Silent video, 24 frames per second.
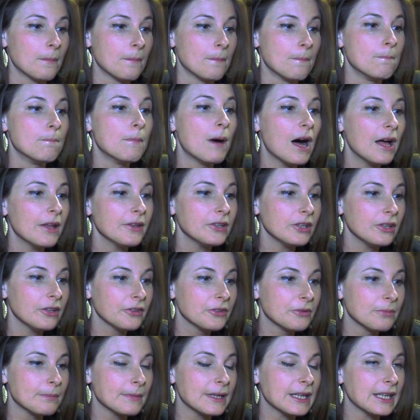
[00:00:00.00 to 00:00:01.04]

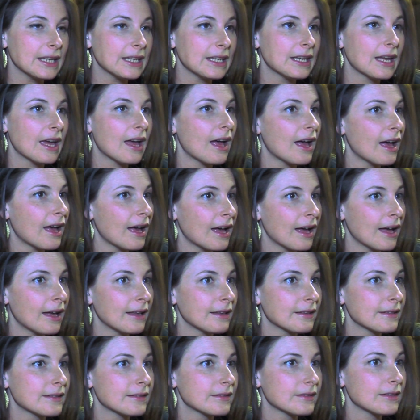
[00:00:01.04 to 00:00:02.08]
modeled me
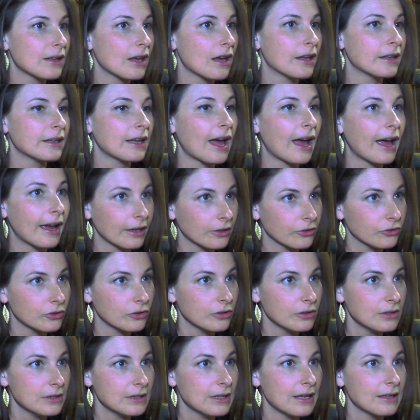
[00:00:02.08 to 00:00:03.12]
as an
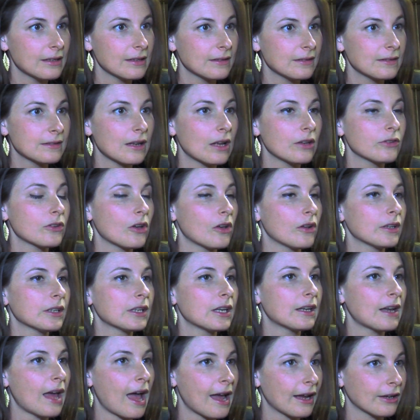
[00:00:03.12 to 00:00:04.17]
actor that is not only
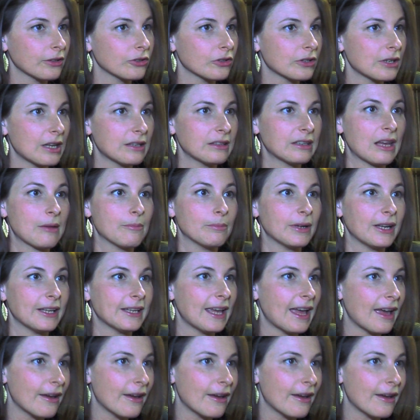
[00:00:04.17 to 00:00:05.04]
an actor that can play